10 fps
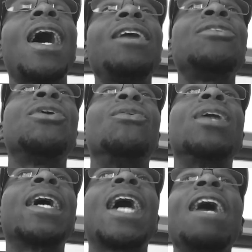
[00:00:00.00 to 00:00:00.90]
don't know.
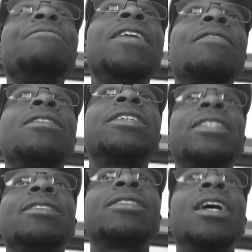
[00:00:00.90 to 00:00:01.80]
I've never
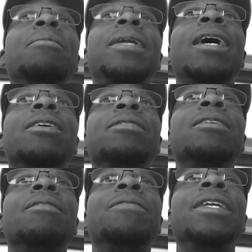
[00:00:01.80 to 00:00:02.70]
thumbed down
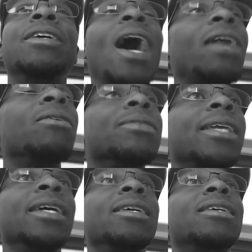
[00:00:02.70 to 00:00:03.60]
a video. I don't
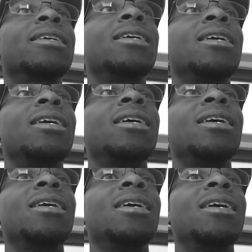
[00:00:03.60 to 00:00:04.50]
think
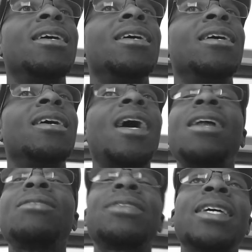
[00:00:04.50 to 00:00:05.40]

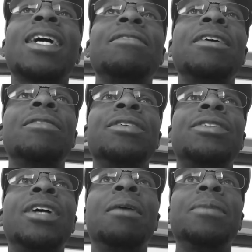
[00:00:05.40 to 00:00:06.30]
I've ever
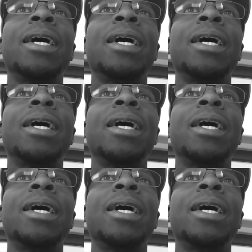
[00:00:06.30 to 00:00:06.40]
thumbed